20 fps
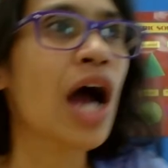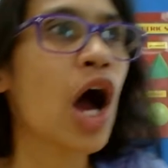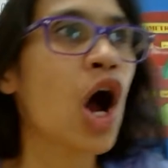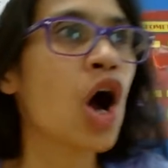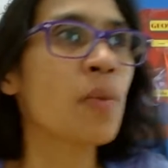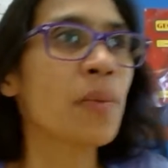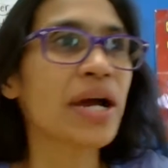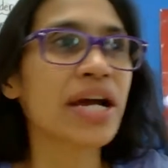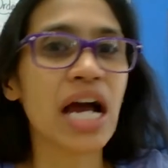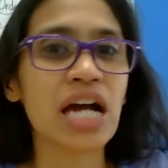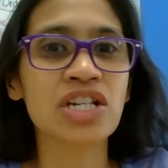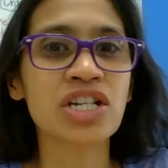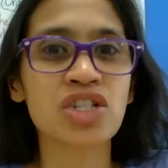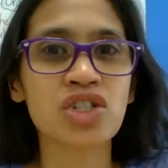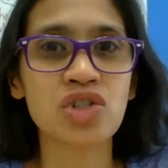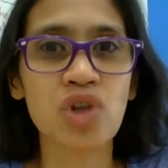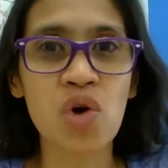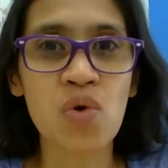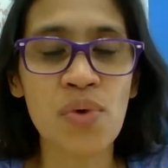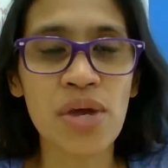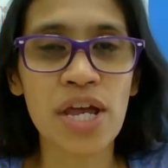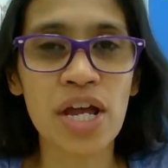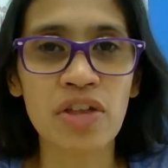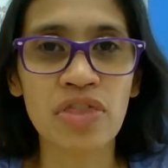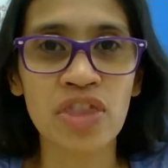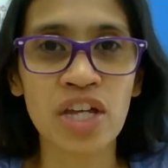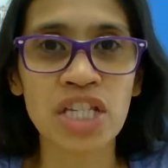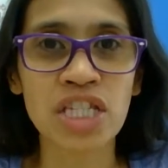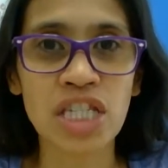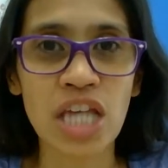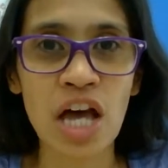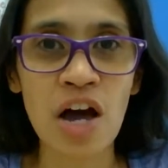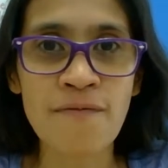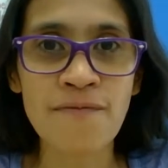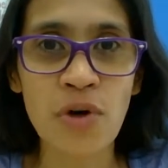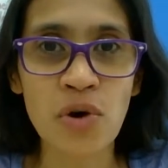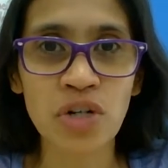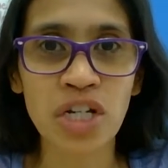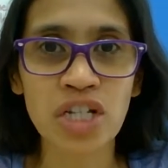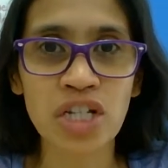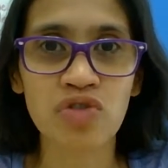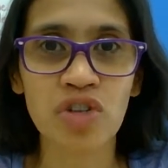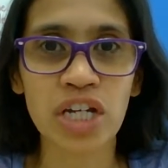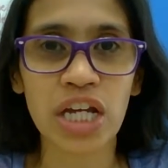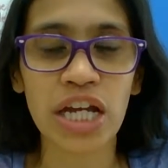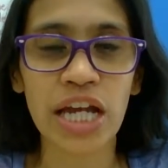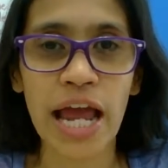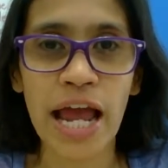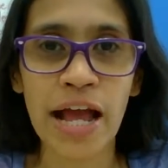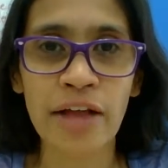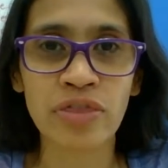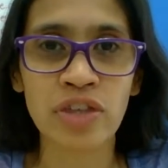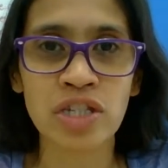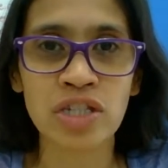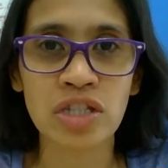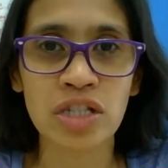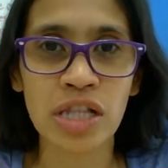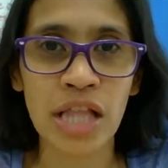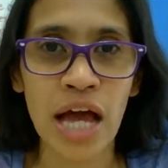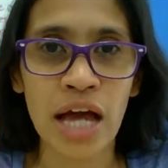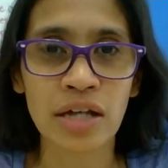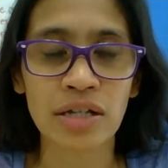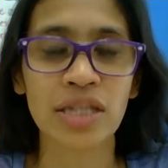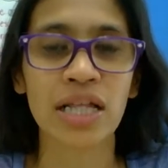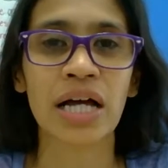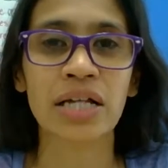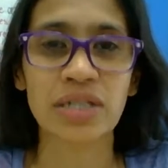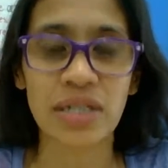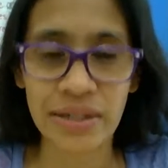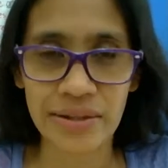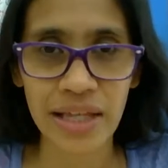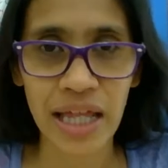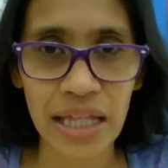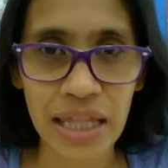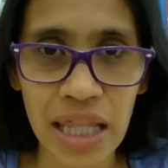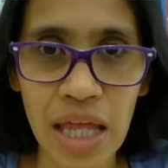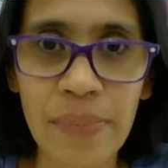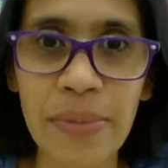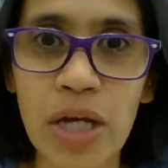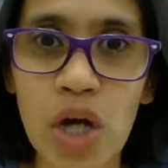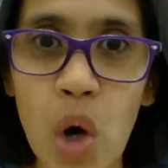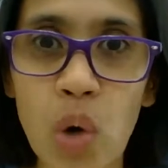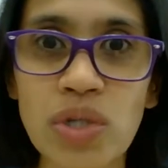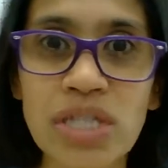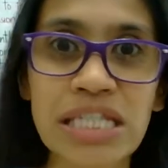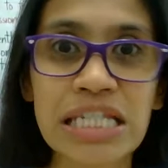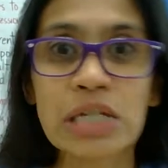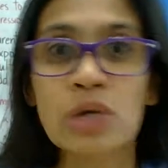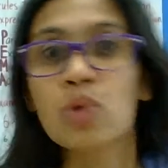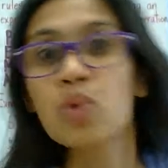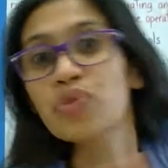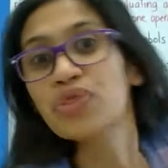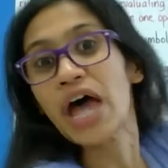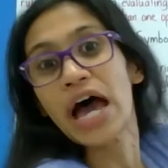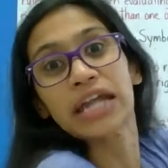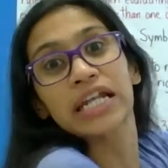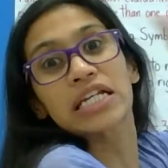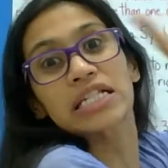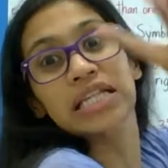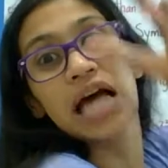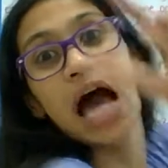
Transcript: Oh my gosh, so weird. The cell phone is ringing and this class. Let me go see who that is.